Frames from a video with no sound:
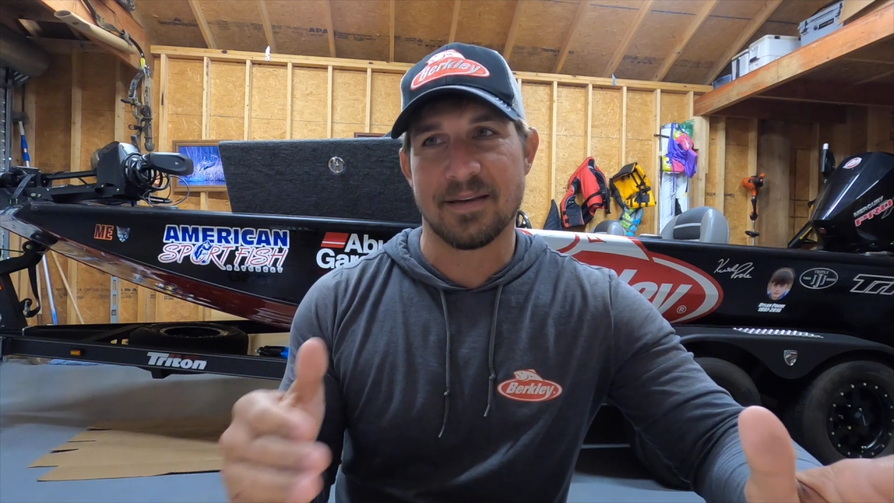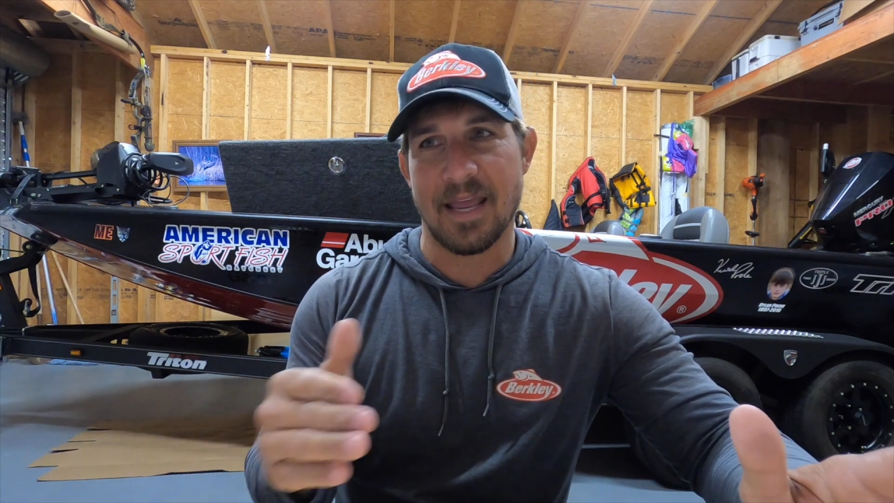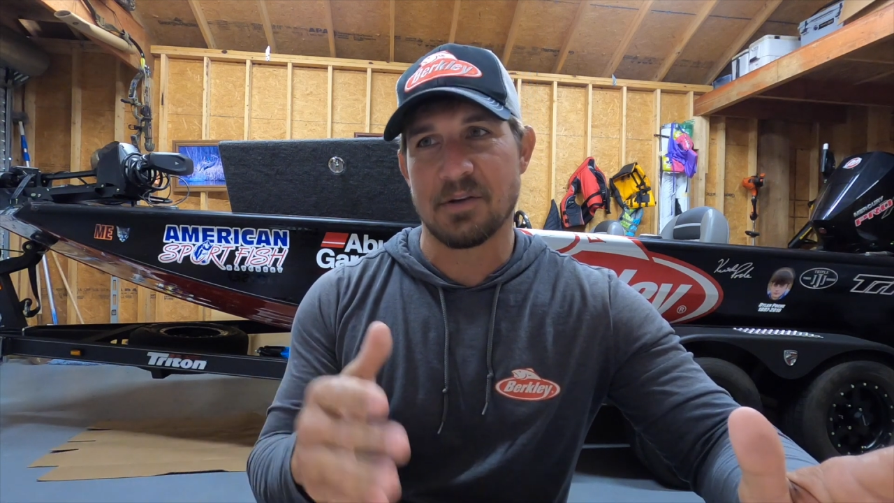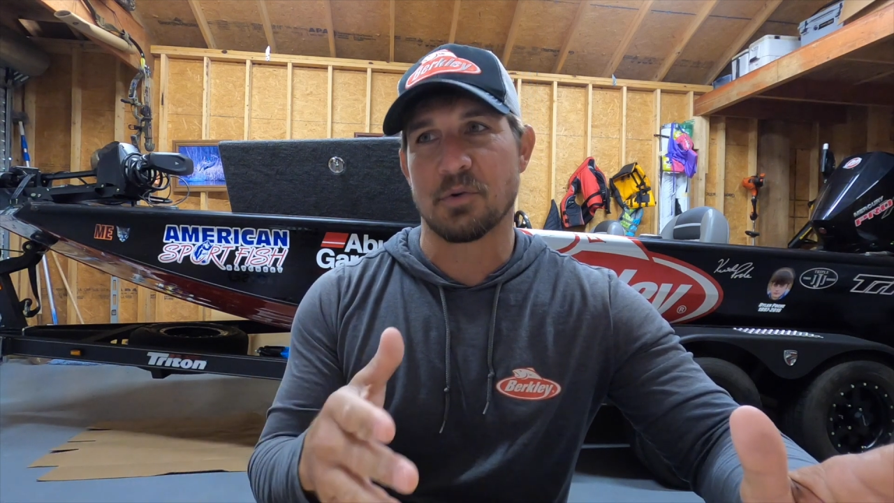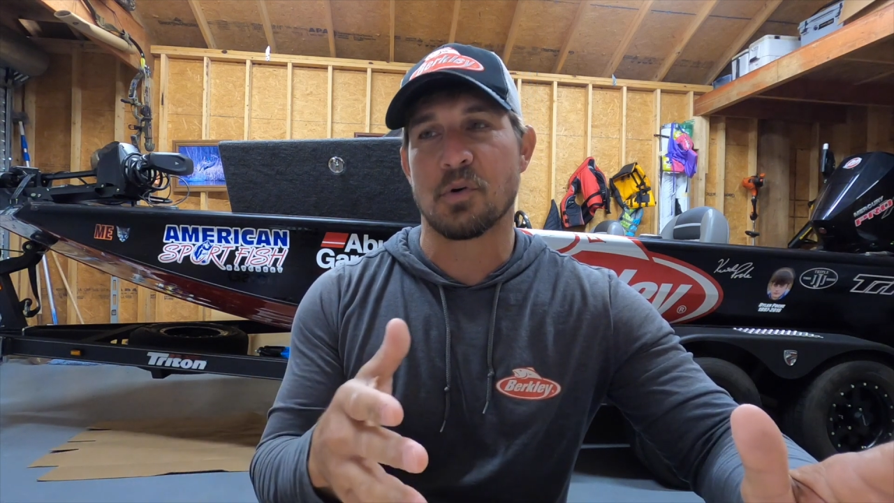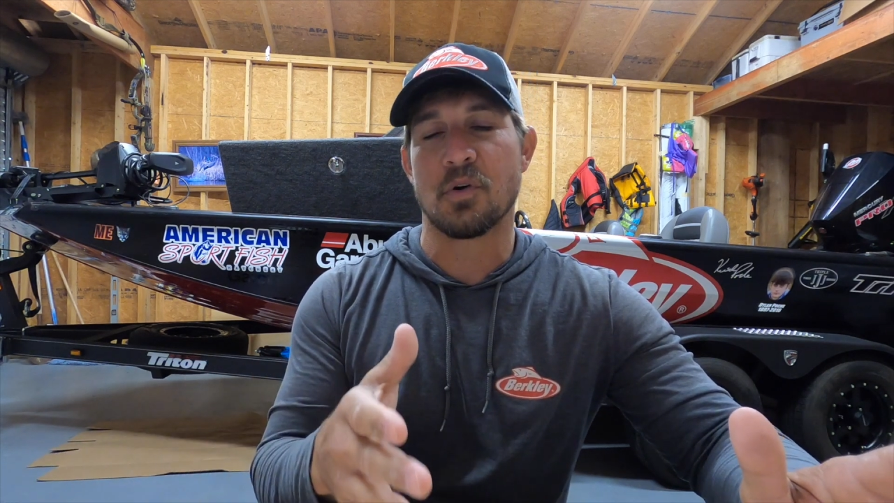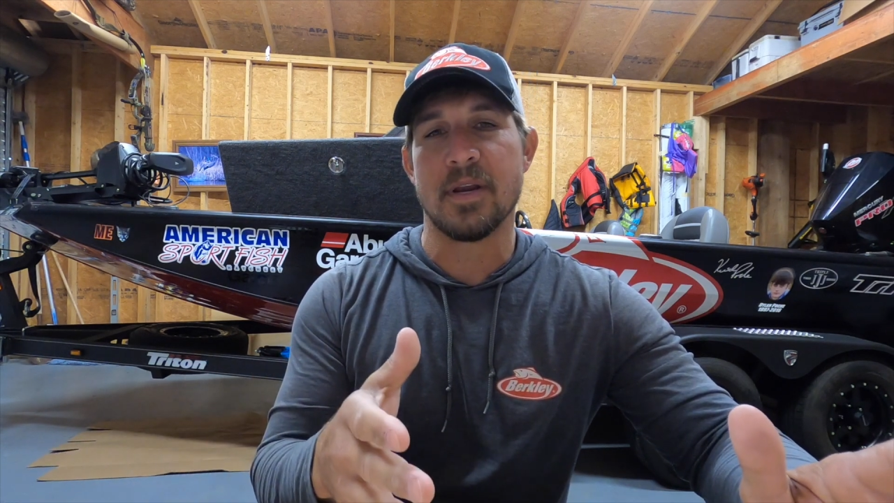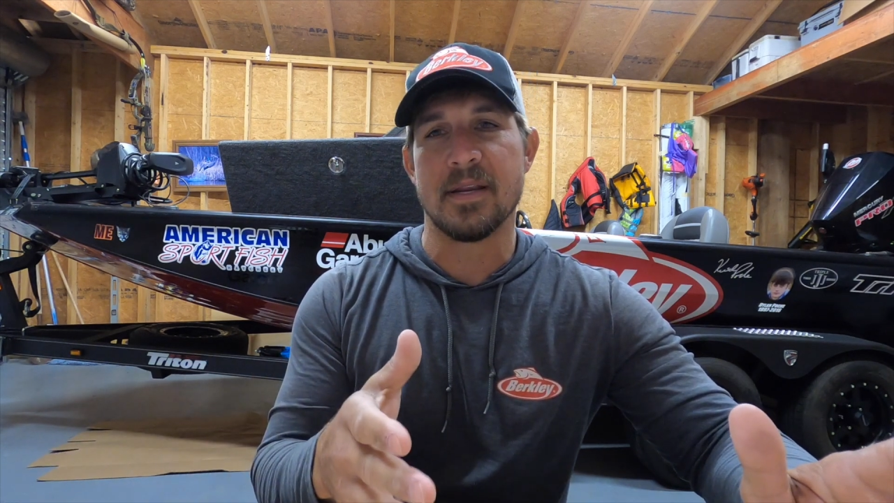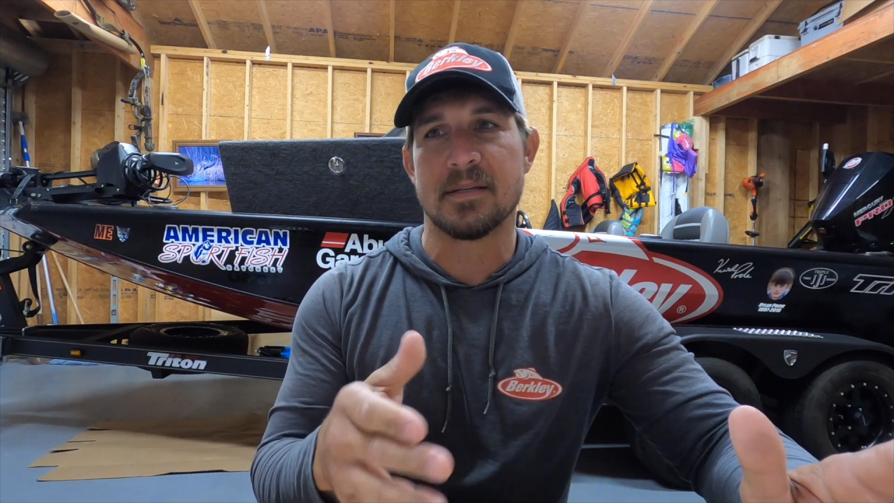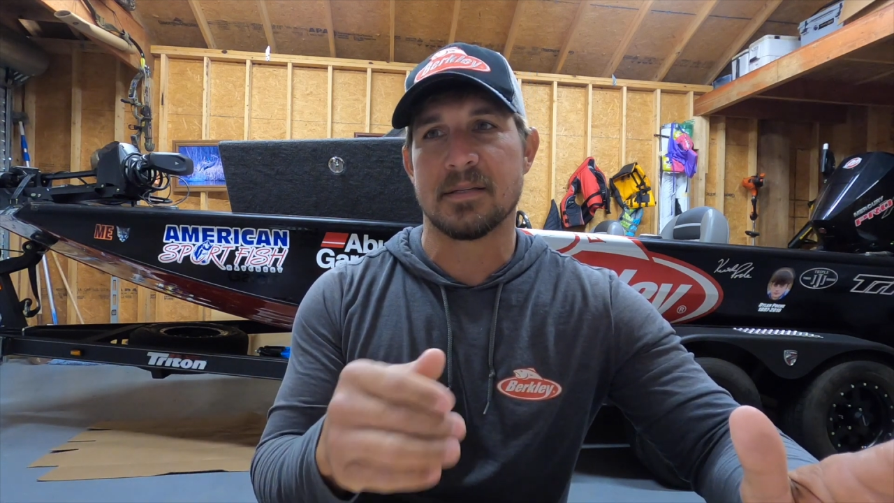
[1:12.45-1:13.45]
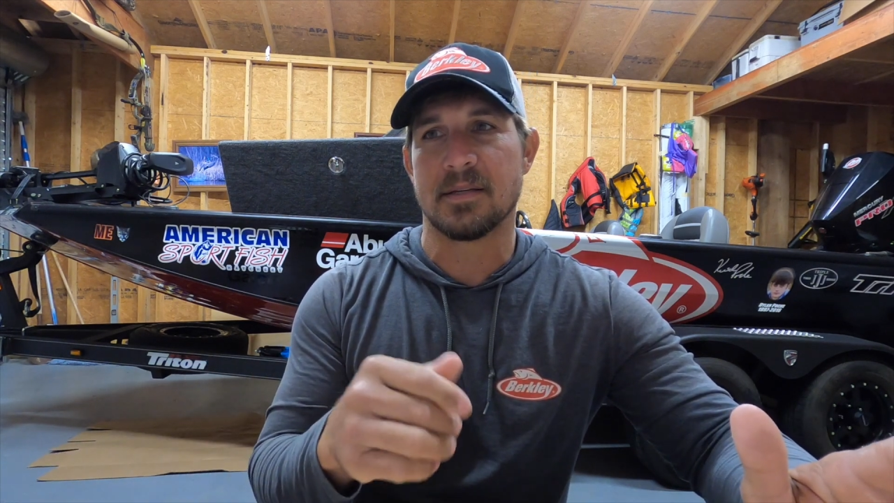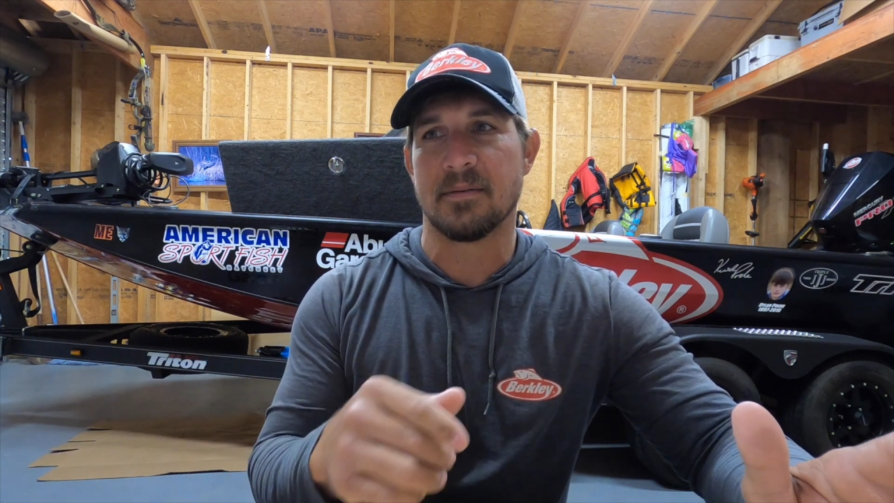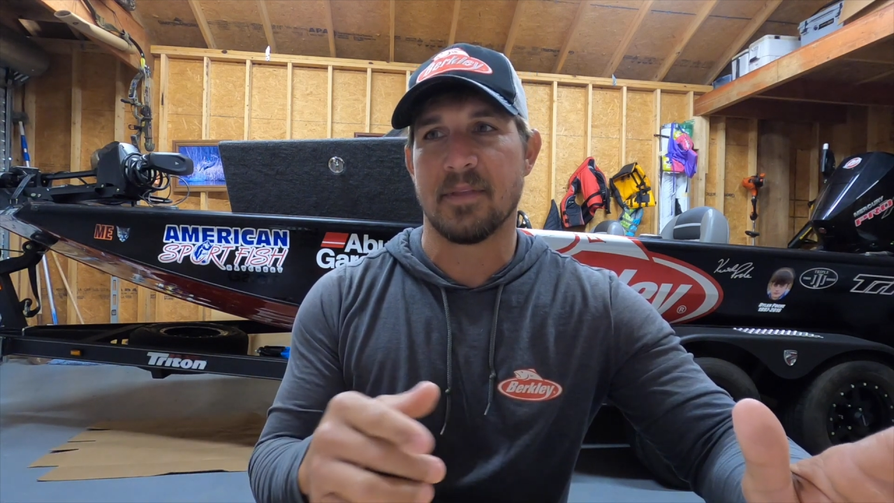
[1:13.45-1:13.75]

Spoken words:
natural creeks,